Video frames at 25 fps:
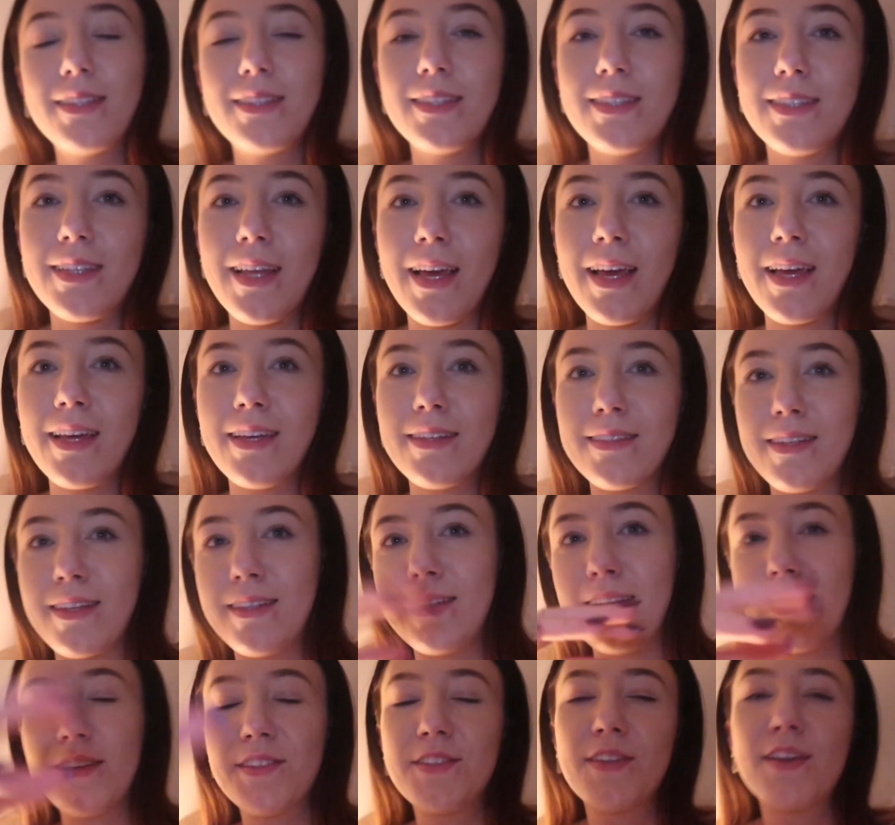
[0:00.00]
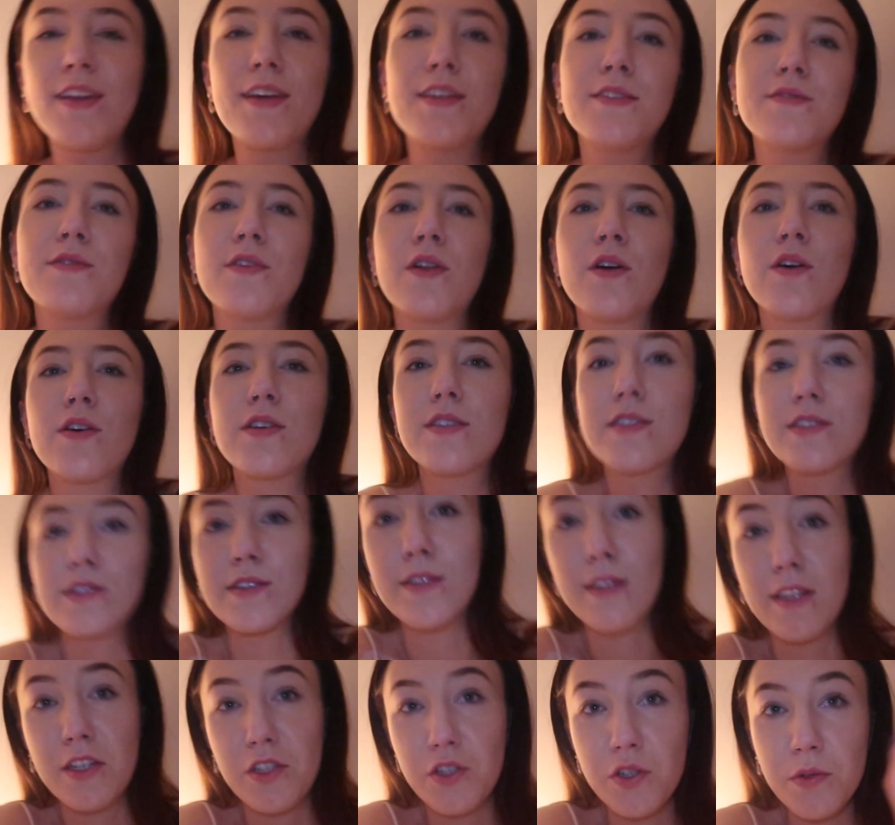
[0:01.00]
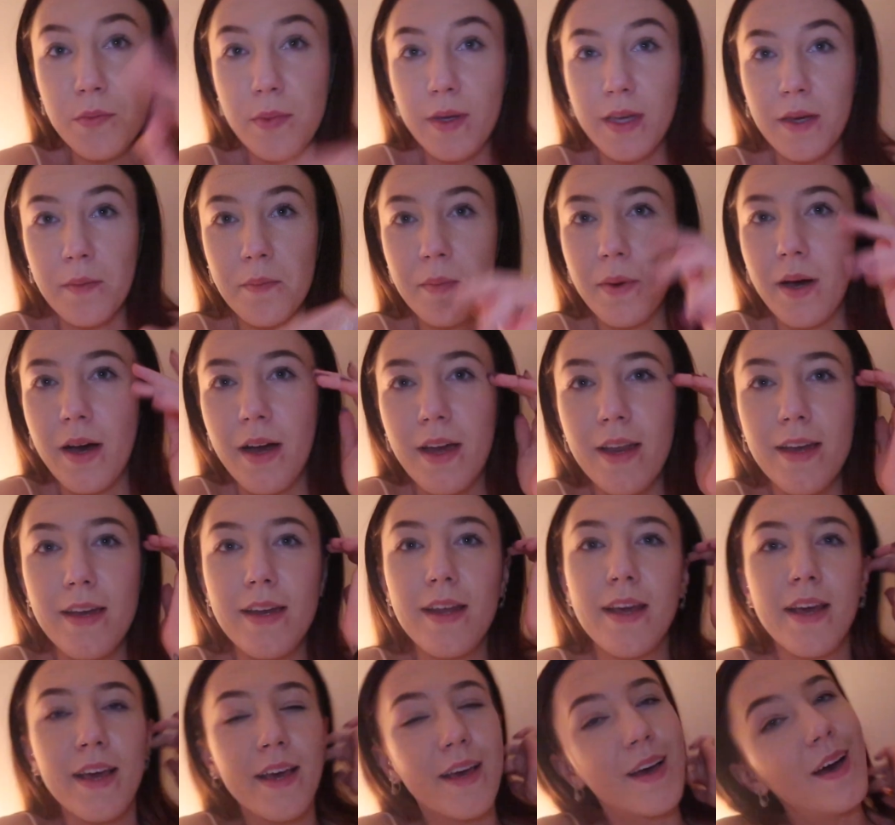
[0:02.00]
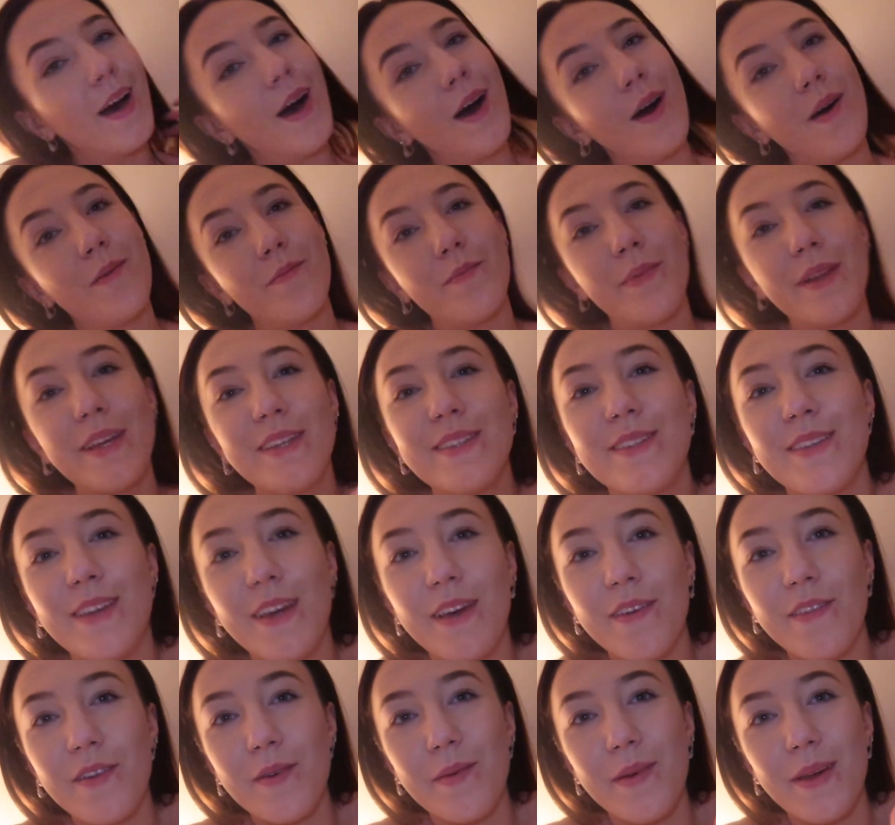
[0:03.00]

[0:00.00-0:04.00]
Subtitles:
today's and yesterday's vlogs, because they should be combined, please do give it